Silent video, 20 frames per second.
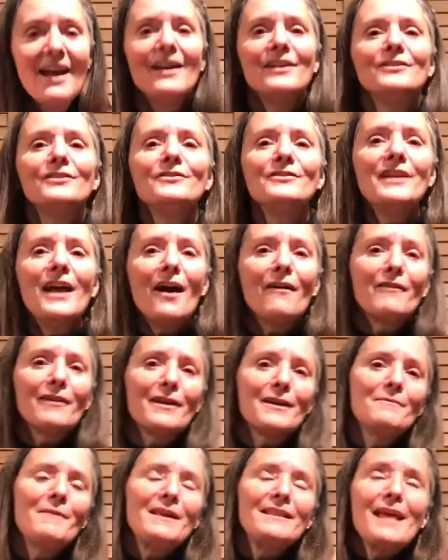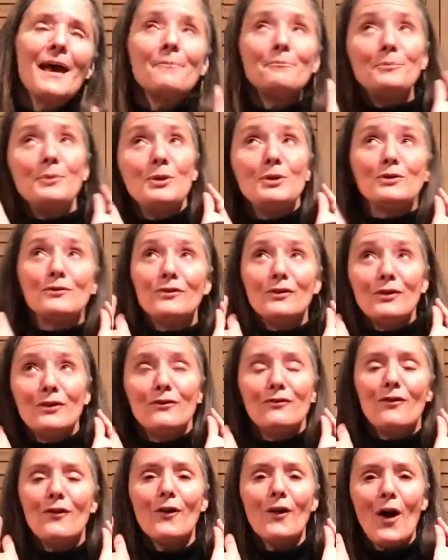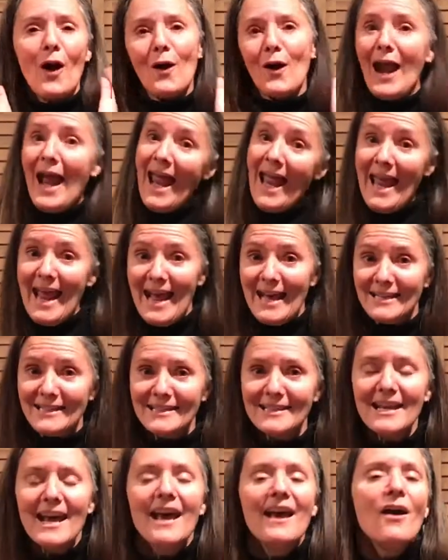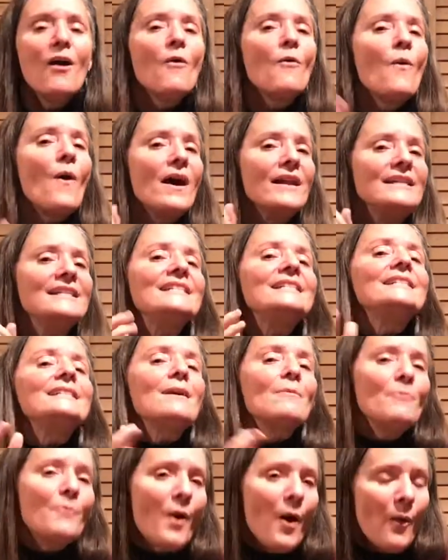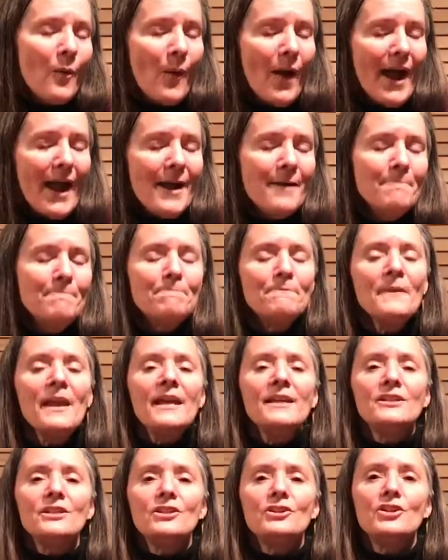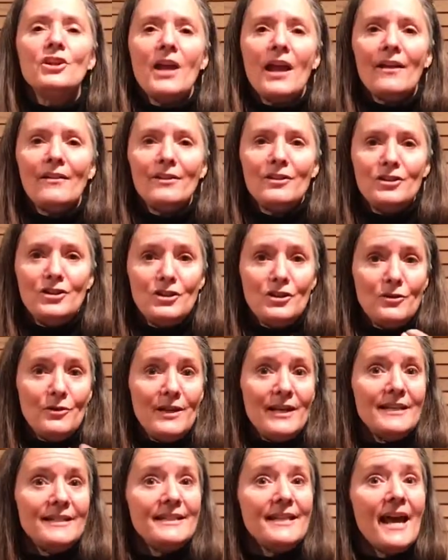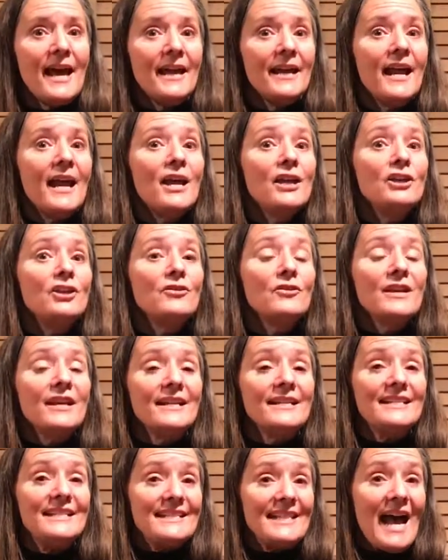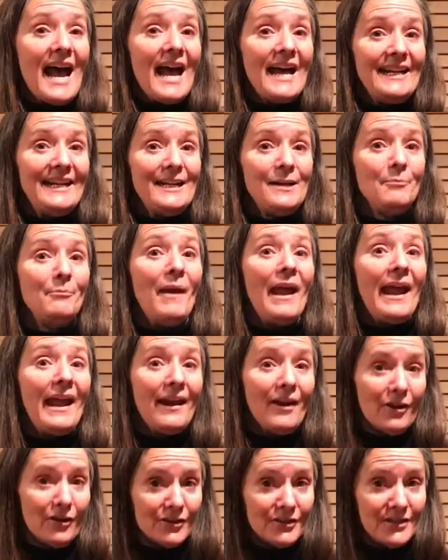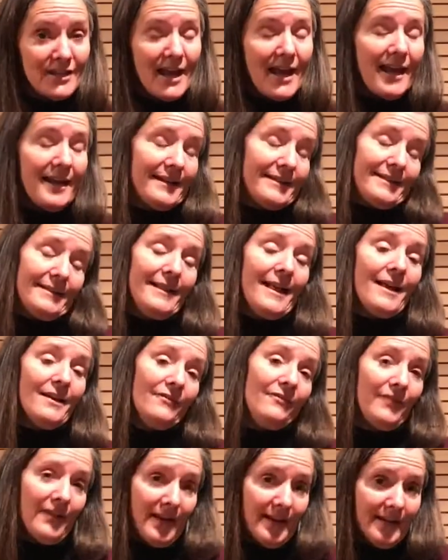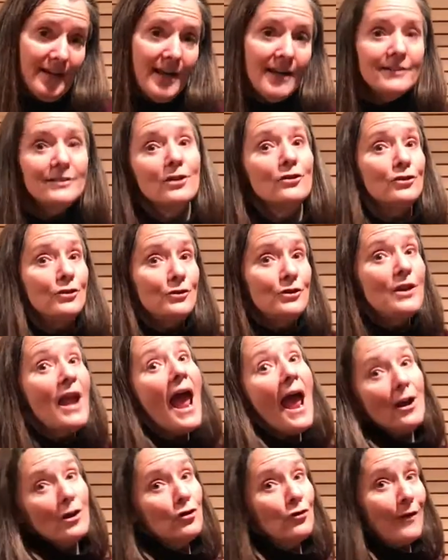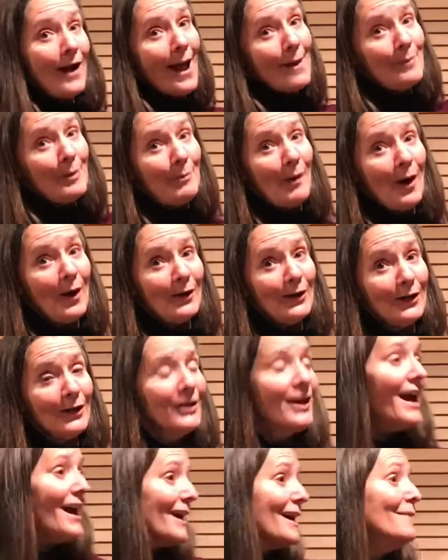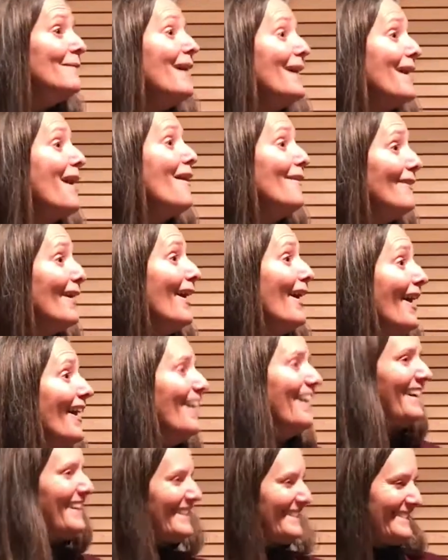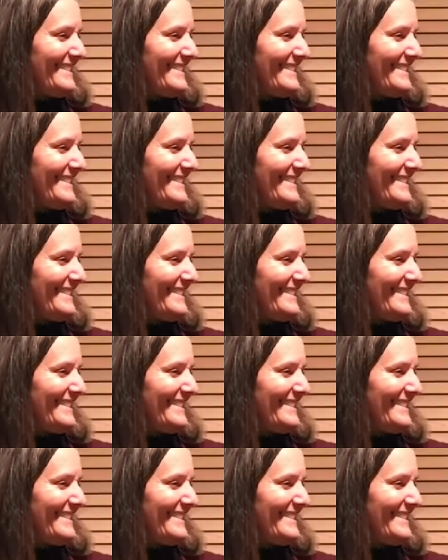So now we're going to make that beautiful for our hands. One simple way to challenge you is that you can sign in pairs, and it's a lot of fun. So grab a partner, come on over.